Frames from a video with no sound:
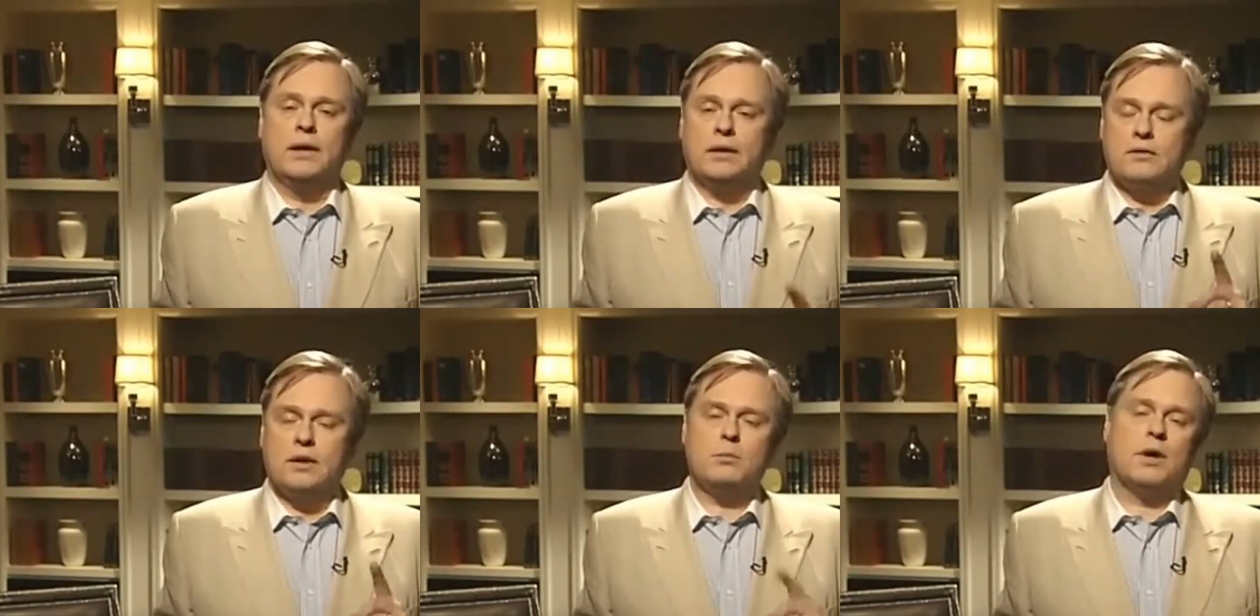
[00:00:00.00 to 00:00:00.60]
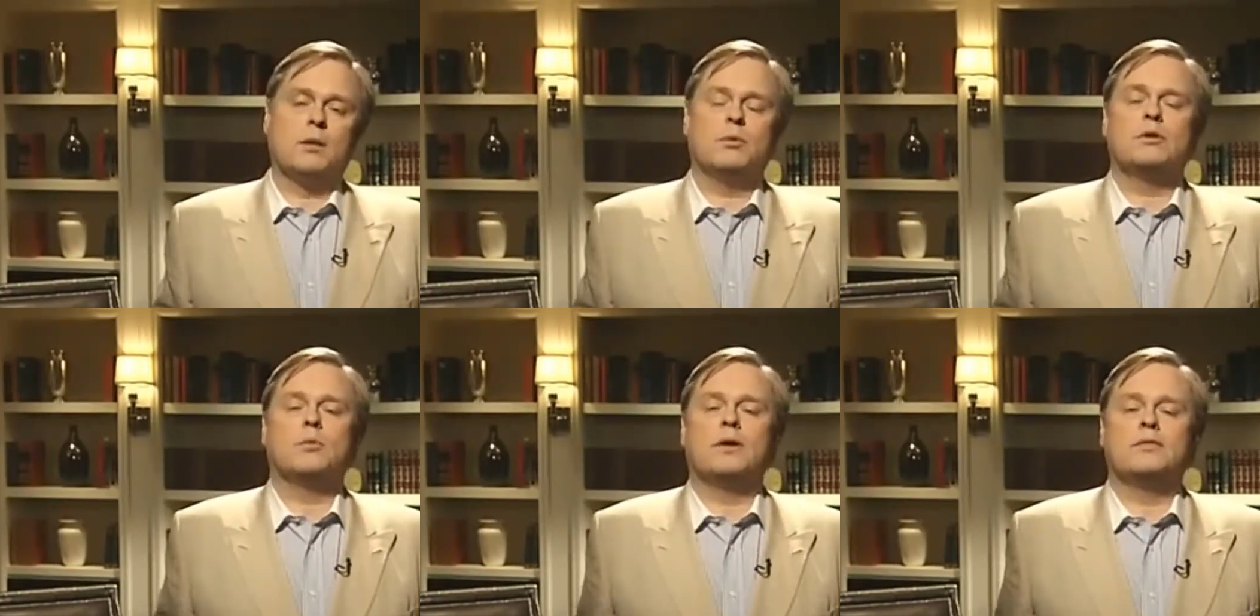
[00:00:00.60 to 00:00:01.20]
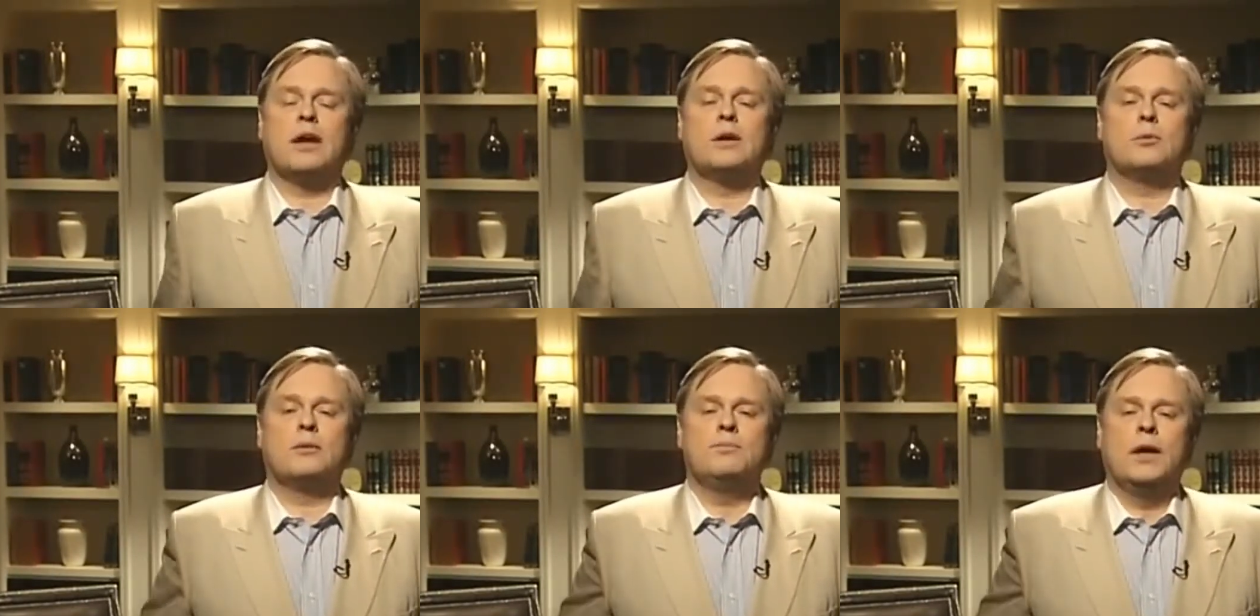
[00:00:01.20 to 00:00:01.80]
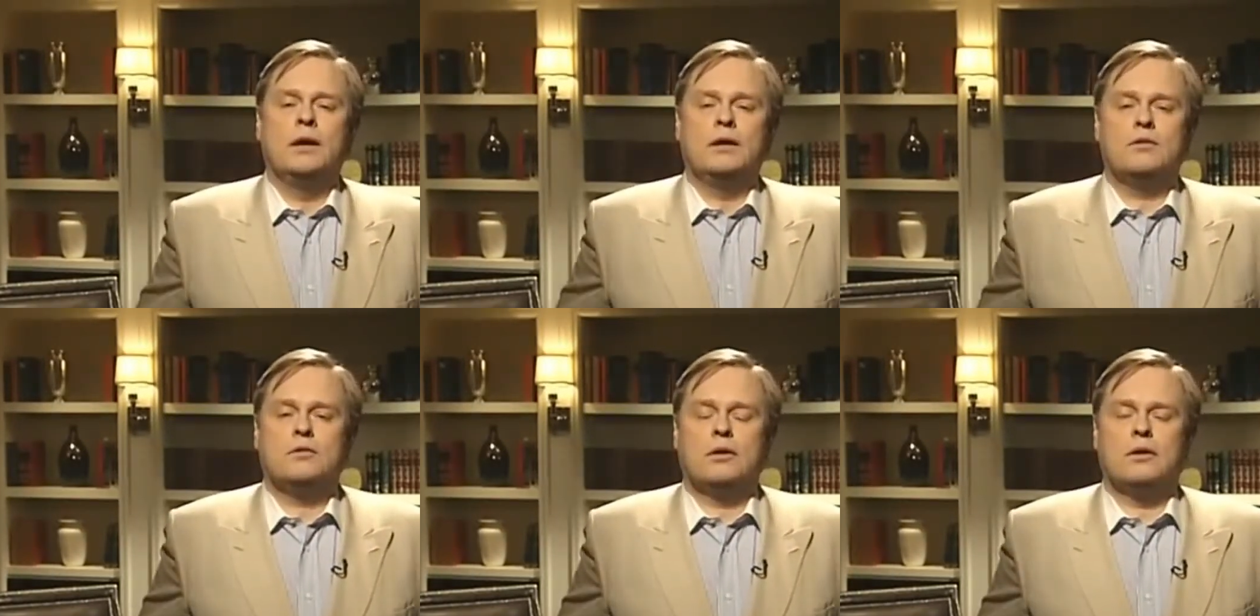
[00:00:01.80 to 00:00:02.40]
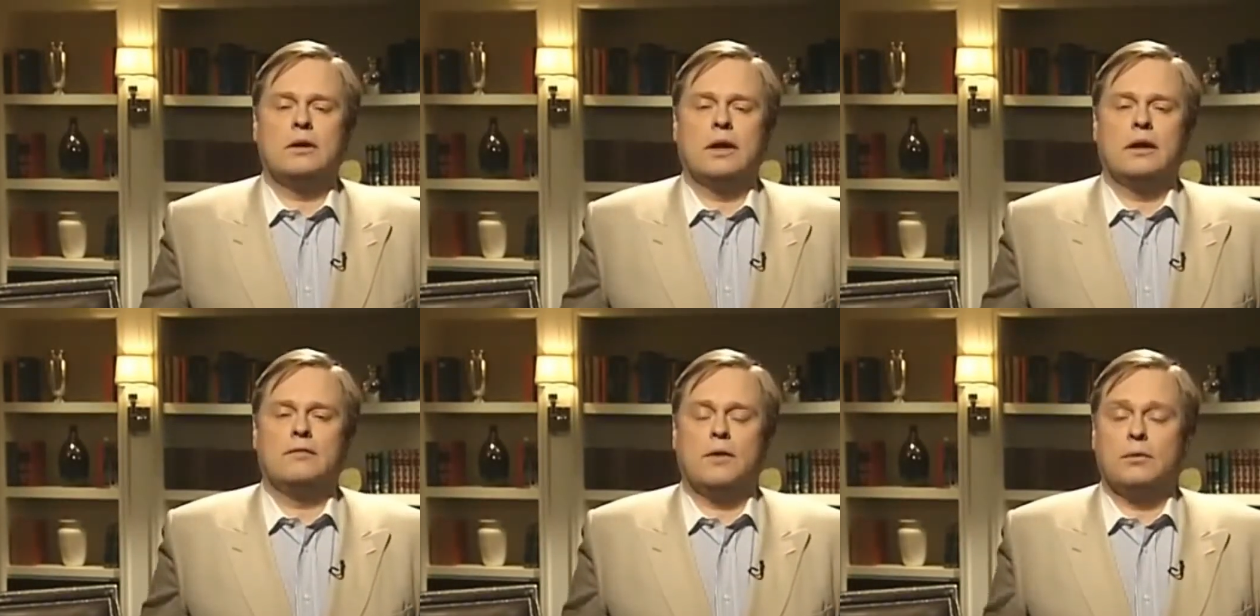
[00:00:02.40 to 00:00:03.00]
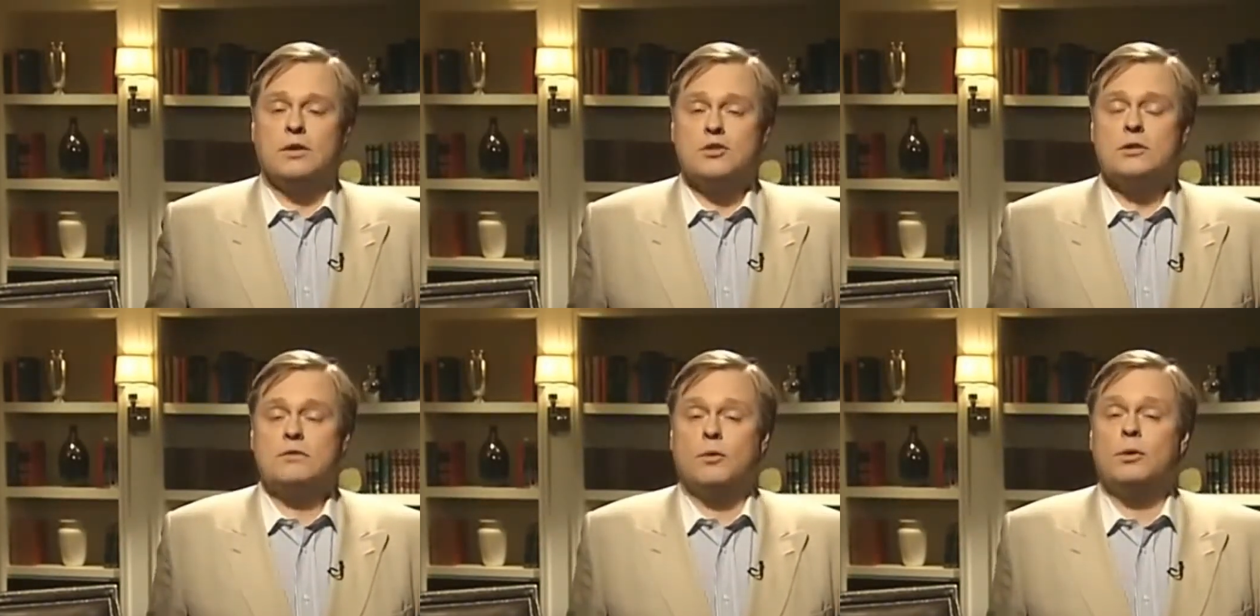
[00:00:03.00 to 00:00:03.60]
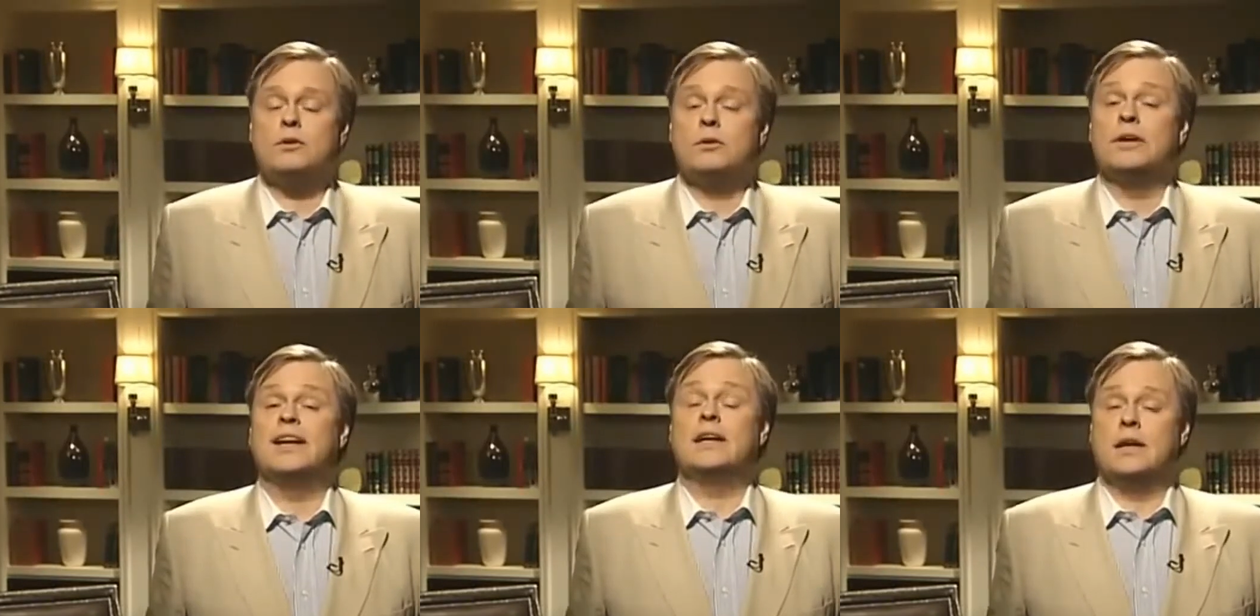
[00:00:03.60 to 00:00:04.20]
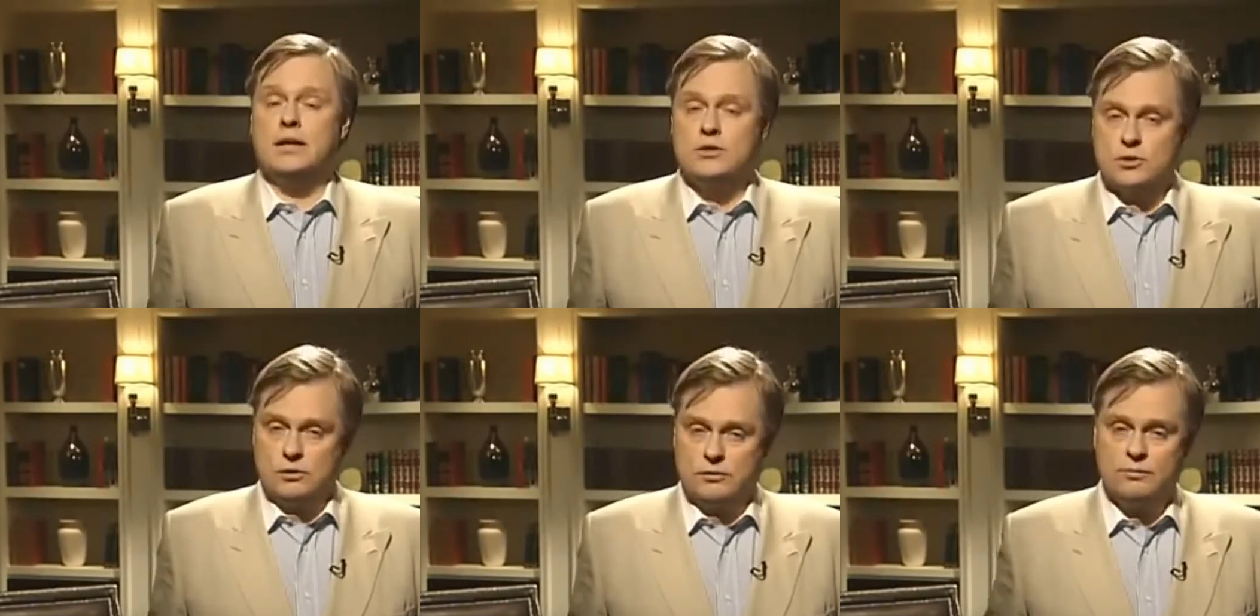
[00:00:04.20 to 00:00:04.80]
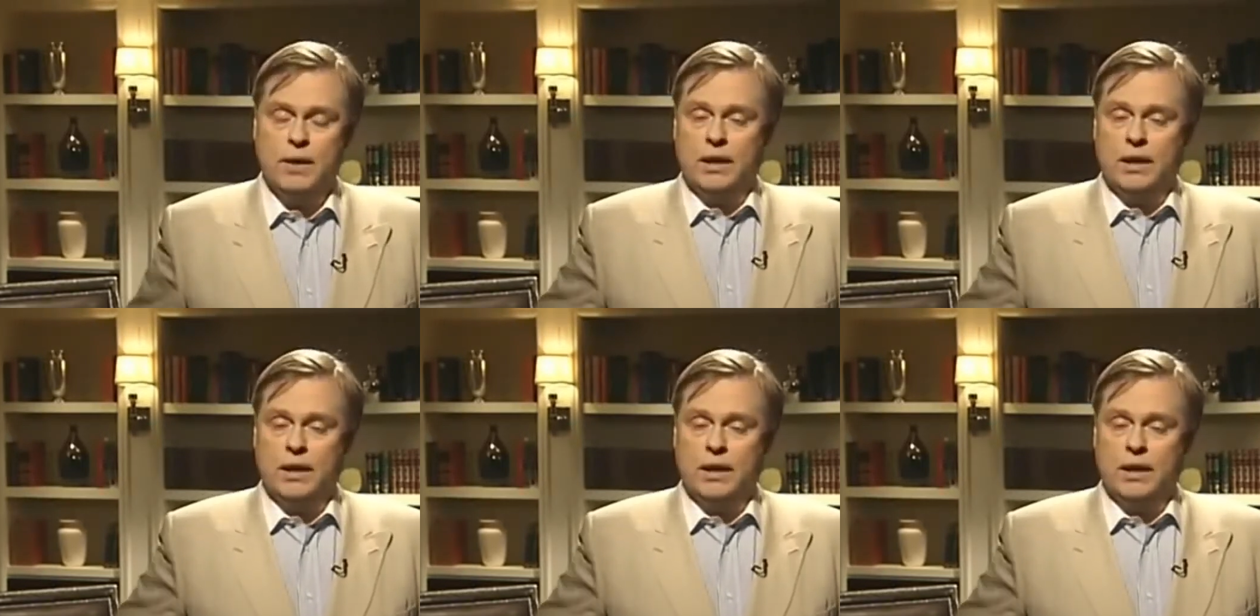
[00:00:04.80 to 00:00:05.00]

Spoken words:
At the same time, with his wife Sandra, he started a foundation devoted to hidden angels.